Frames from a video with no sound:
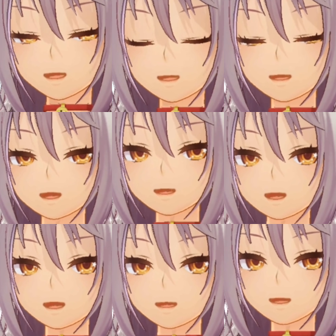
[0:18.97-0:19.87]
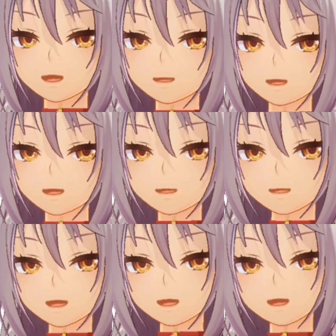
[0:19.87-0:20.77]
You guys like what you see?
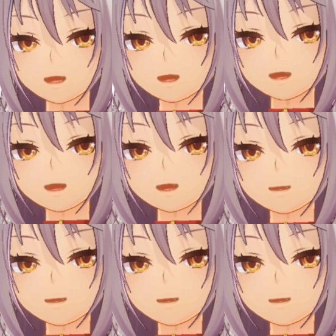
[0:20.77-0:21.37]
Yeah, I bet you